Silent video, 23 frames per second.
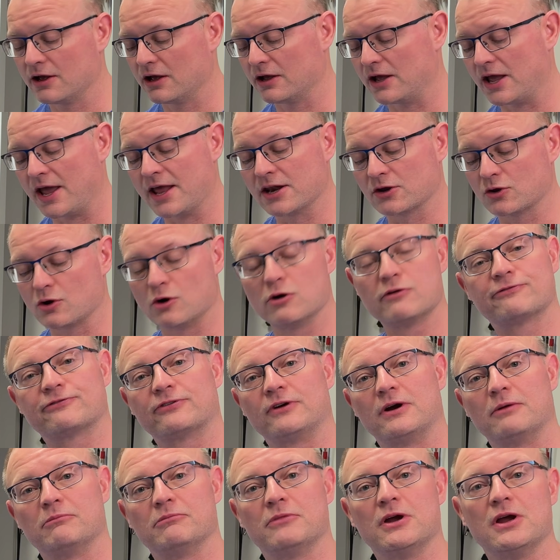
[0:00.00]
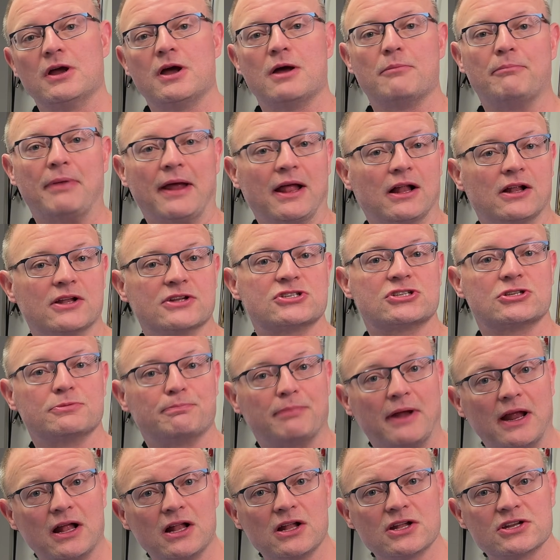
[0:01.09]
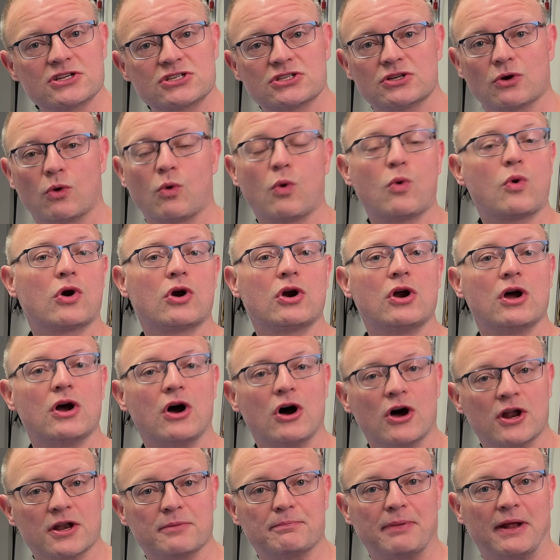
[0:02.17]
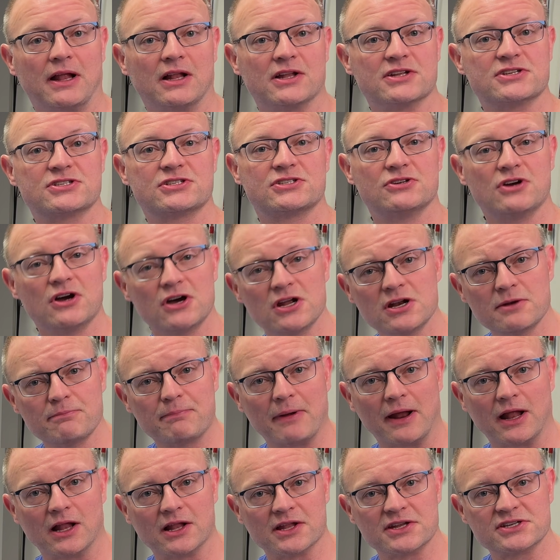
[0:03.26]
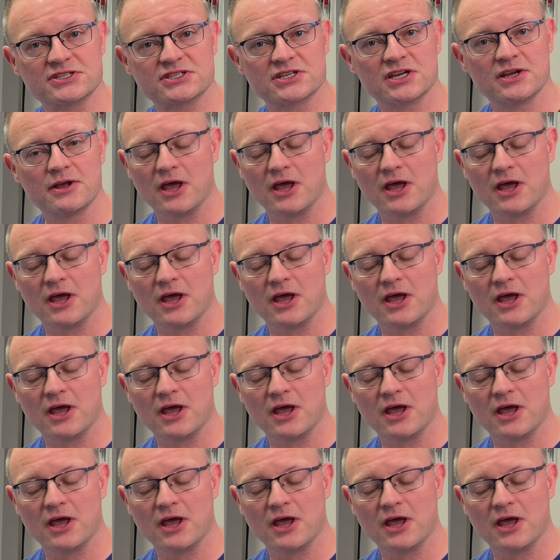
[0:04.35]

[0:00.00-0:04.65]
and go from balanced to balanced or unbalanced to unbalanced.